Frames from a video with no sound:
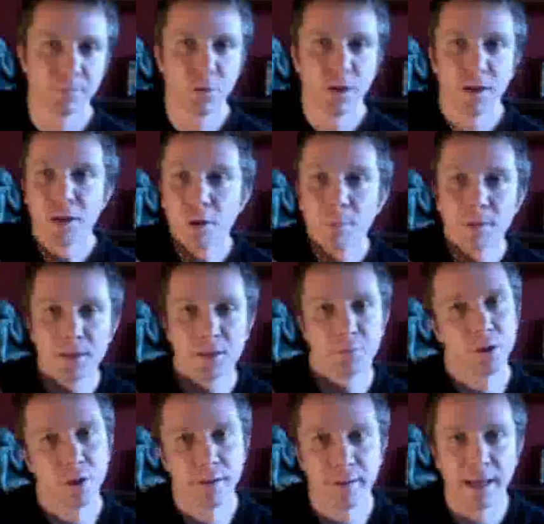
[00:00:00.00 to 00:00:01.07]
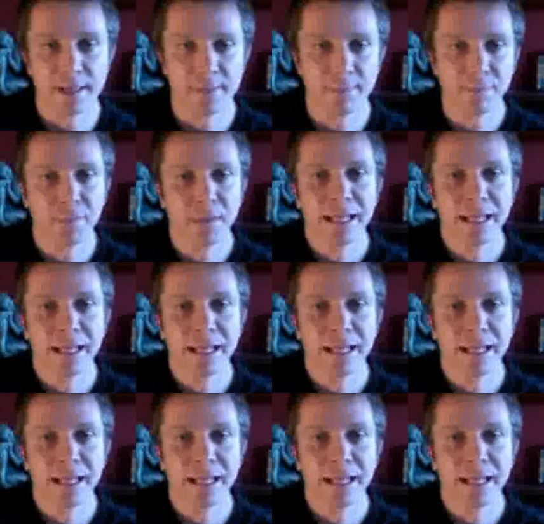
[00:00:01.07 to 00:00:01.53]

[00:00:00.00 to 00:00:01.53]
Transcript: We're humans, we do that.